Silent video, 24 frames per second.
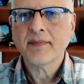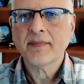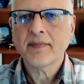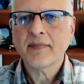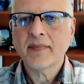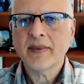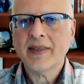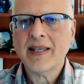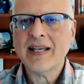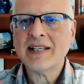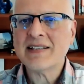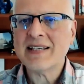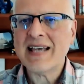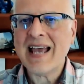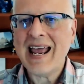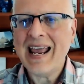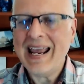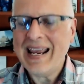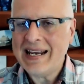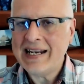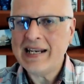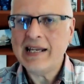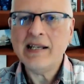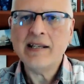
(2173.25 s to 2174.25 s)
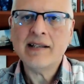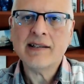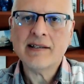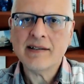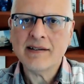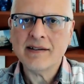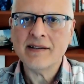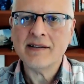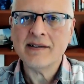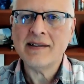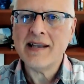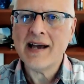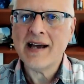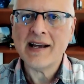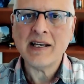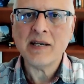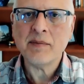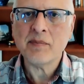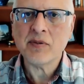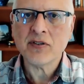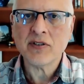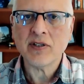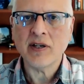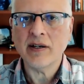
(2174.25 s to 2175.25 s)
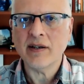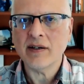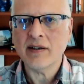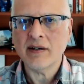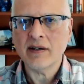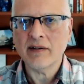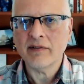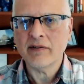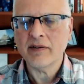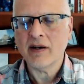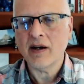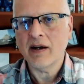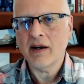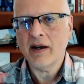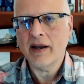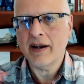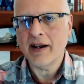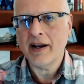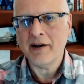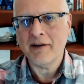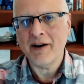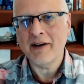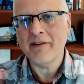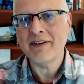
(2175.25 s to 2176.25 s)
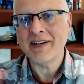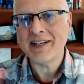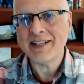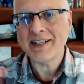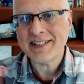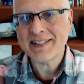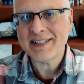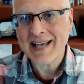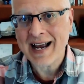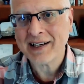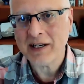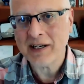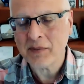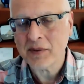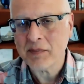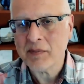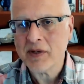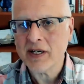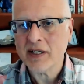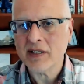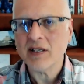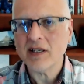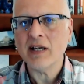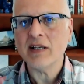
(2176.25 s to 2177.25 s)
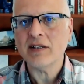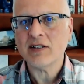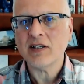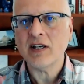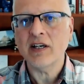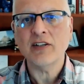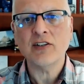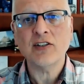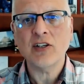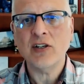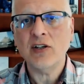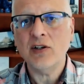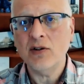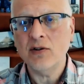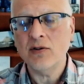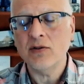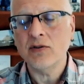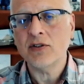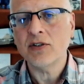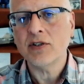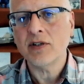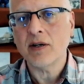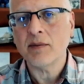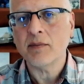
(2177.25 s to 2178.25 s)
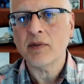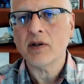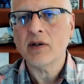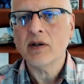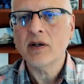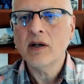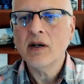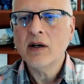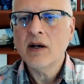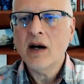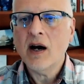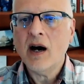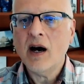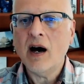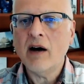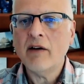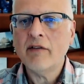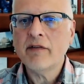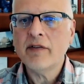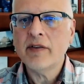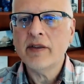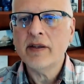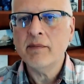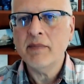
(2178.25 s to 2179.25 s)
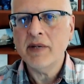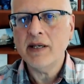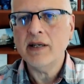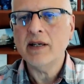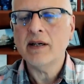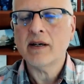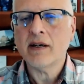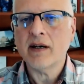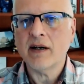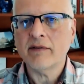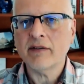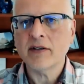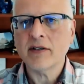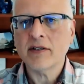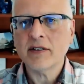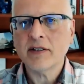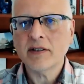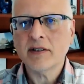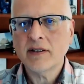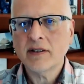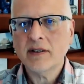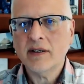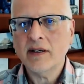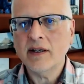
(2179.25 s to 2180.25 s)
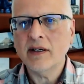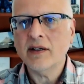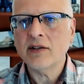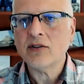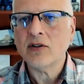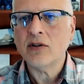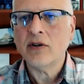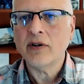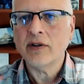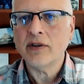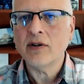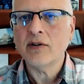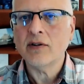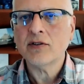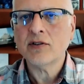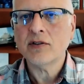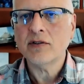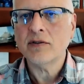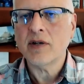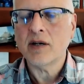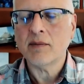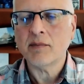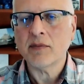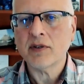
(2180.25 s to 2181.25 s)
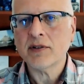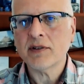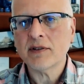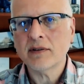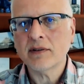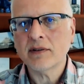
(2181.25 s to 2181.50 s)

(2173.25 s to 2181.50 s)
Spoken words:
That's 80 to 90% of the, and I don't have an exact number, but it's a huge number of the media coverage is on those two numbers,